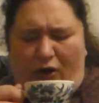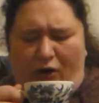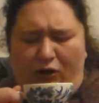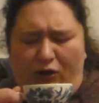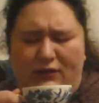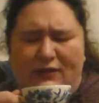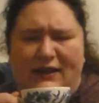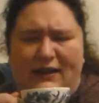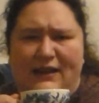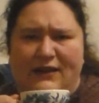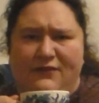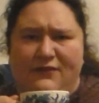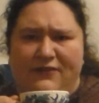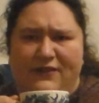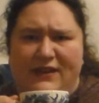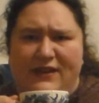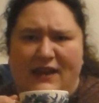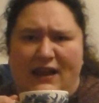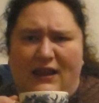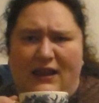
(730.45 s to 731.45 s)
oddly
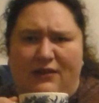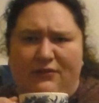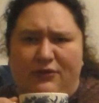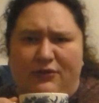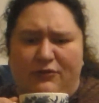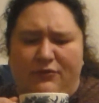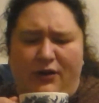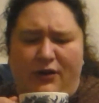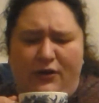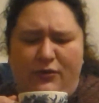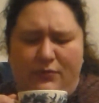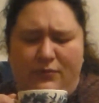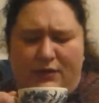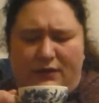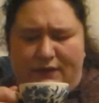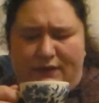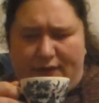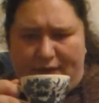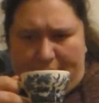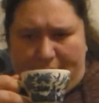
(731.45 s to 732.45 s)
vanilla
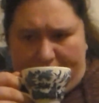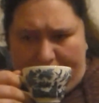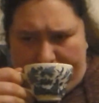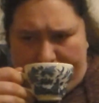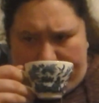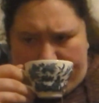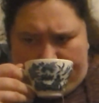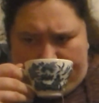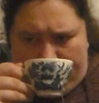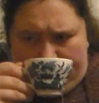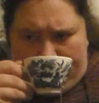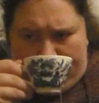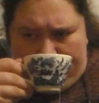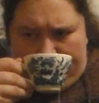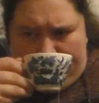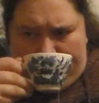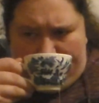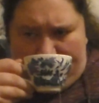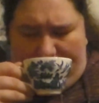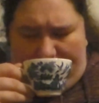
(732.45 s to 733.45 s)
aroma to it,
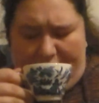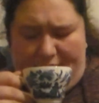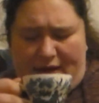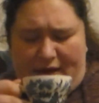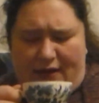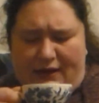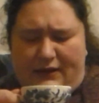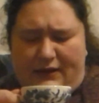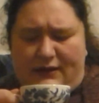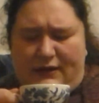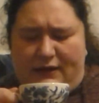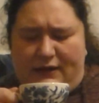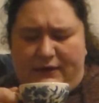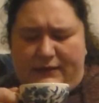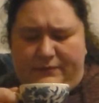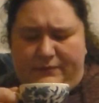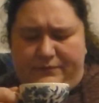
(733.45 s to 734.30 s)
like